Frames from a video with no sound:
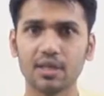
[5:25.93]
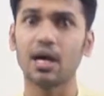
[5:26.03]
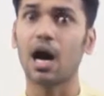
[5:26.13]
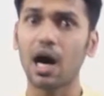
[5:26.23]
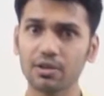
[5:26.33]

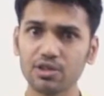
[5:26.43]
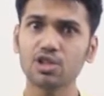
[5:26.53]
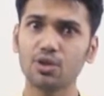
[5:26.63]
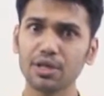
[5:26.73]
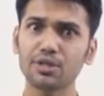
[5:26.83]
Are you
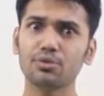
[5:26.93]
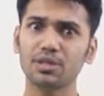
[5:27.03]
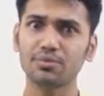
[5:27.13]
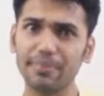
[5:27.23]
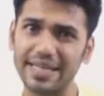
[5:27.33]
going
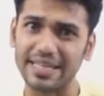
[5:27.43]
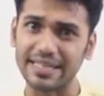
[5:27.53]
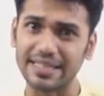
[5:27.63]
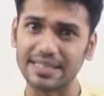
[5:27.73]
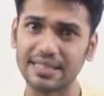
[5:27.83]
with
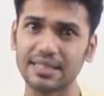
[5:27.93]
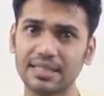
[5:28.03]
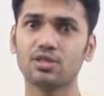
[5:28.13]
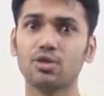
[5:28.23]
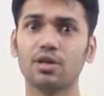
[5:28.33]
me?
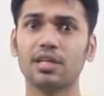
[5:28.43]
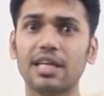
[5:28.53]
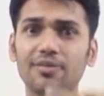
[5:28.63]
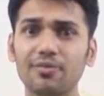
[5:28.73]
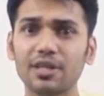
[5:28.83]
So
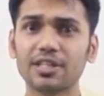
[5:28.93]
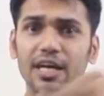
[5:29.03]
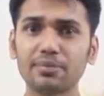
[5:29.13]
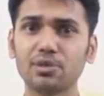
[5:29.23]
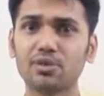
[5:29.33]
every
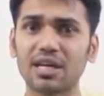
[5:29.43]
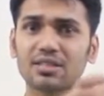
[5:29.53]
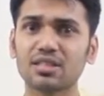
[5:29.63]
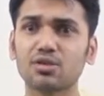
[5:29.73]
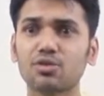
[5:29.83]
time you are
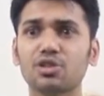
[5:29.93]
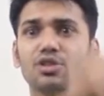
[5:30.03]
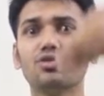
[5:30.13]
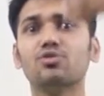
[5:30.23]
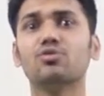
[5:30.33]
asking
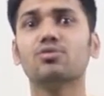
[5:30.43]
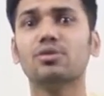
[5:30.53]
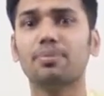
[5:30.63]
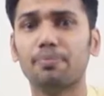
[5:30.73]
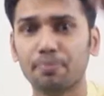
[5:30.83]
question to
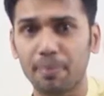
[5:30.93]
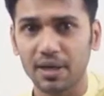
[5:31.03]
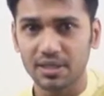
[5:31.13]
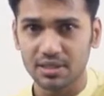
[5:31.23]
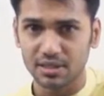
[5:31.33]
the
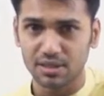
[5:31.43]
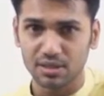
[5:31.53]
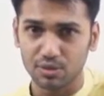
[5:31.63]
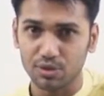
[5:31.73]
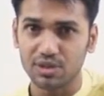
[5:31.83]

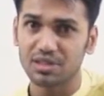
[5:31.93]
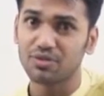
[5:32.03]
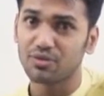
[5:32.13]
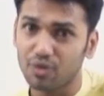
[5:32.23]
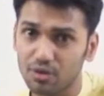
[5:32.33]
person who is in
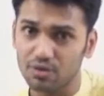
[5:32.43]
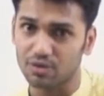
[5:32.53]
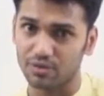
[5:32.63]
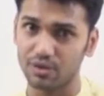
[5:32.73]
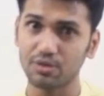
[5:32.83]
front
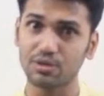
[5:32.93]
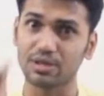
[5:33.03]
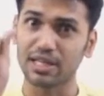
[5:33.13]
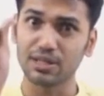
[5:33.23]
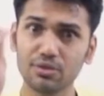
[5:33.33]
of you, you
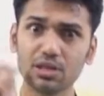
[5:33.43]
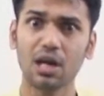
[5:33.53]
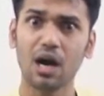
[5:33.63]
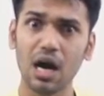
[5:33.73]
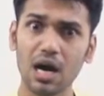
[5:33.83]
can use
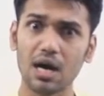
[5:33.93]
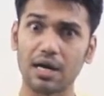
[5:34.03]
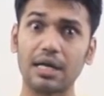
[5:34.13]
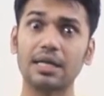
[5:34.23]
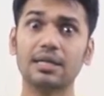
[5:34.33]
are.
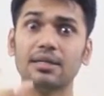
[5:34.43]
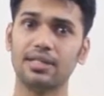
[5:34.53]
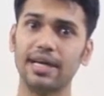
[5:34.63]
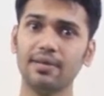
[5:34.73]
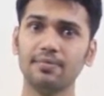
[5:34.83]

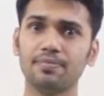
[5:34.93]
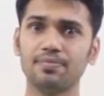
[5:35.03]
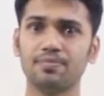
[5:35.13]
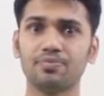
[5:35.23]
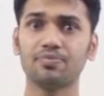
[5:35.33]
Then
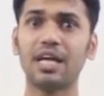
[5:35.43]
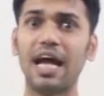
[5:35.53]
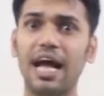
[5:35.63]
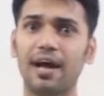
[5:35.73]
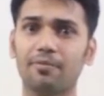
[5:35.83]

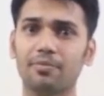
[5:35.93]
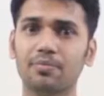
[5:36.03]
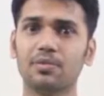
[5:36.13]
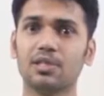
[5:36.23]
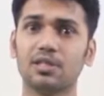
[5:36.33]
have.
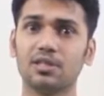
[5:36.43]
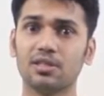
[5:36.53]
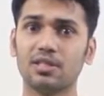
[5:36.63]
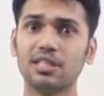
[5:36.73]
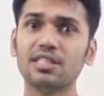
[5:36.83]

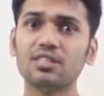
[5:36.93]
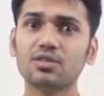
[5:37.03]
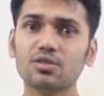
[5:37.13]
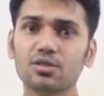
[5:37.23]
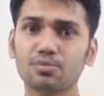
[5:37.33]
It's
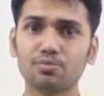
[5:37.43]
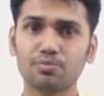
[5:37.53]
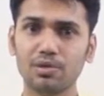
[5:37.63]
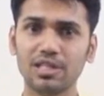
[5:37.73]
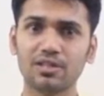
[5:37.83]

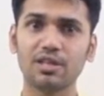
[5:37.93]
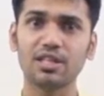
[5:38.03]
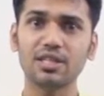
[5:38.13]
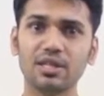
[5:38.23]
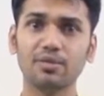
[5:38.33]

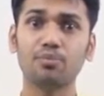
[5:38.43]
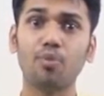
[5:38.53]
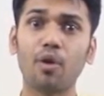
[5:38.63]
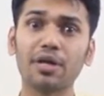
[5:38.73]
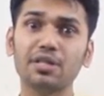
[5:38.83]
literally
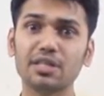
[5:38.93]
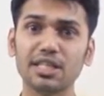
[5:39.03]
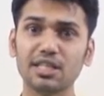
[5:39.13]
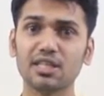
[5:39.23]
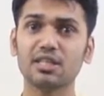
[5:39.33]

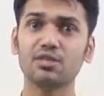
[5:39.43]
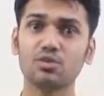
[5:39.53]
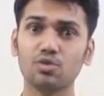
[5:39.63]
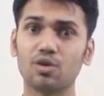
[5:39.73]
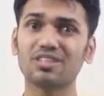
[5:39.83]
pointing
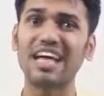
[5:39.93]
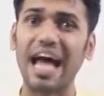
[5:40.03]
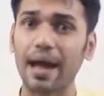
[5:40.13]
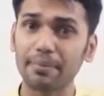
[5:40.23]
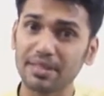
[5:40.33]
towards
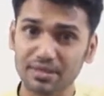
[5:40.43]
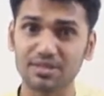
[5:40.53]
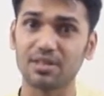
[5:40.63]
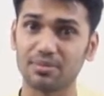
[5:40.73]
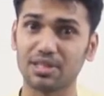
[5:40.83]
having
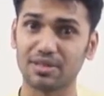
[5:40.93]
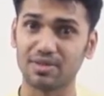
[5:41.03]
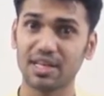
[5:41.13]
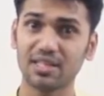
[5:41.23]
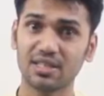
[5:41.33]
something,
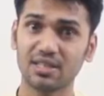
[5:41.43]
right?